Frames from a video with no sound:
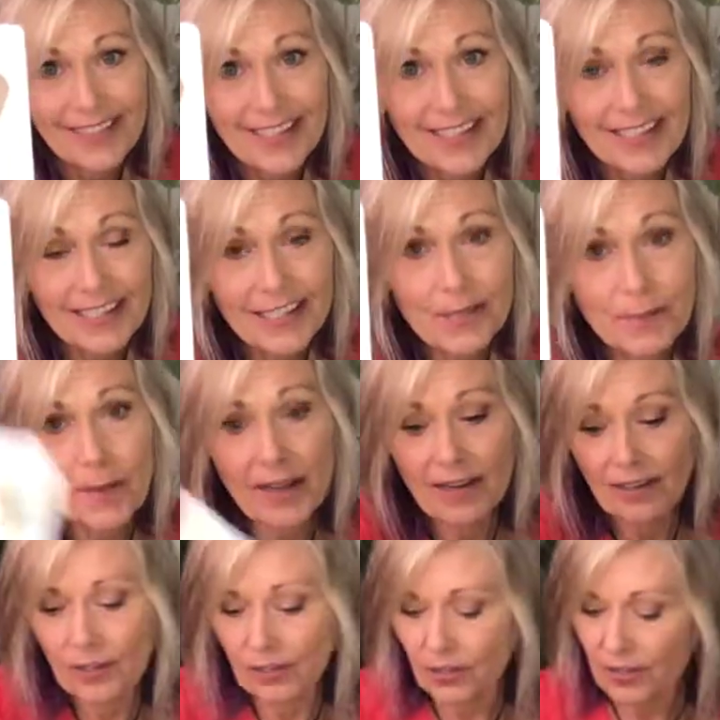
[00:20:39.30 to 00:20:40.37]
Six of
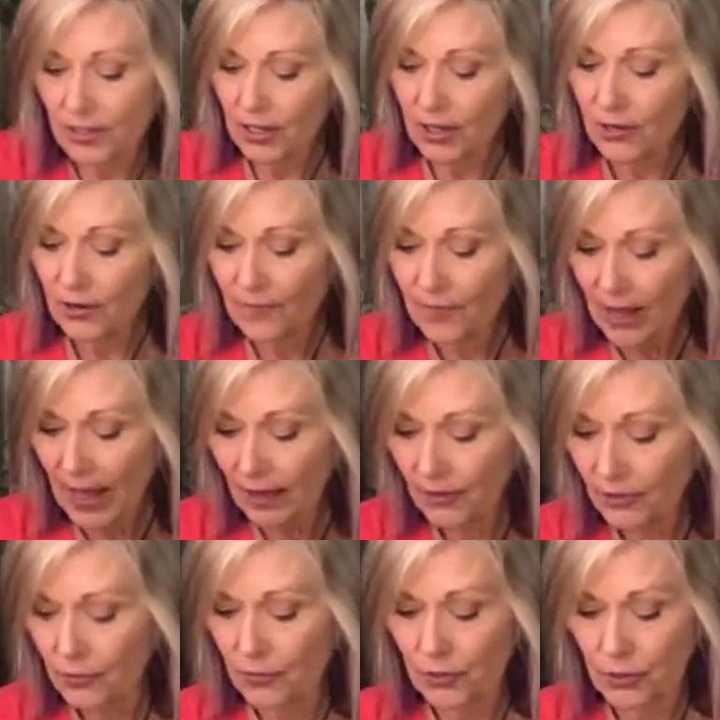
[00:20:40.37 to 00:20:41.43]
Pentacles. Your
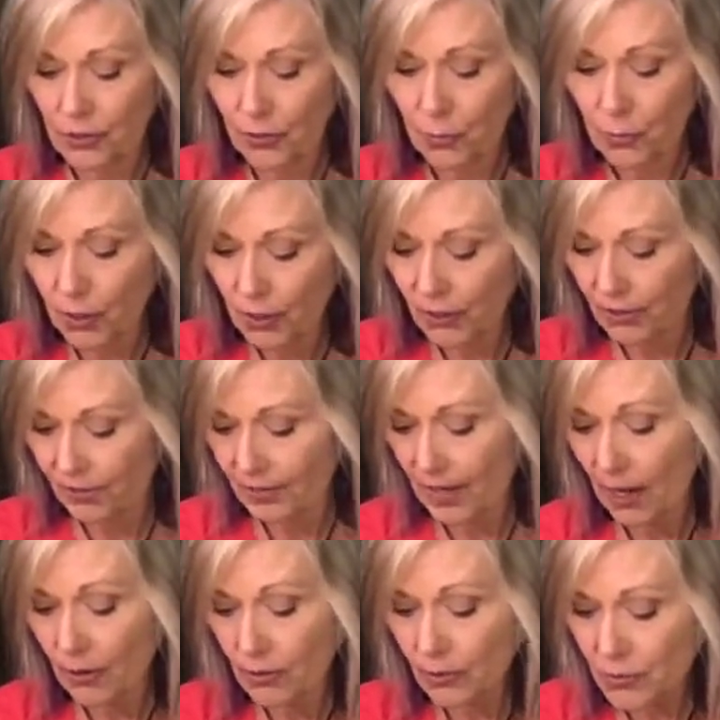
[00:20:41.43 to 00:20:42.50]
value, your worth,
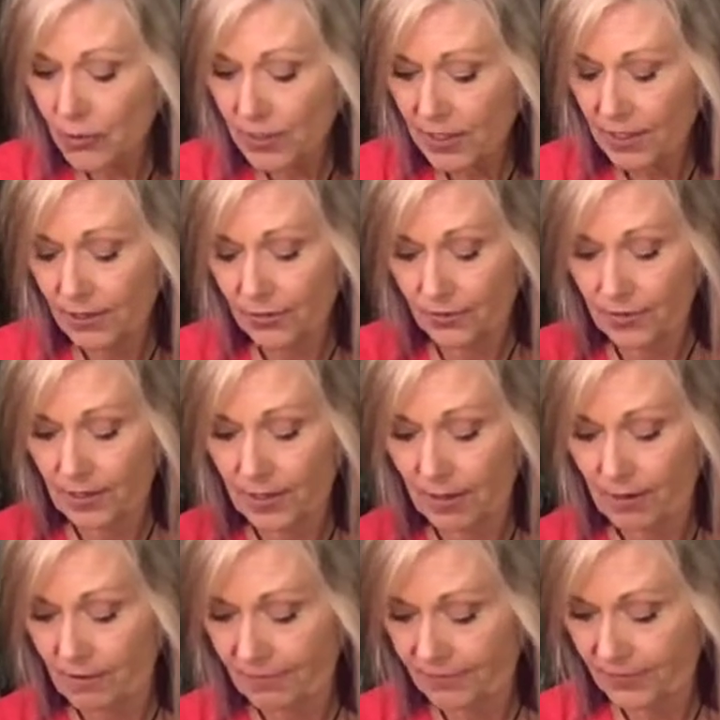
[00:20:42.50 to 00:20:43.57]
how you see yourself.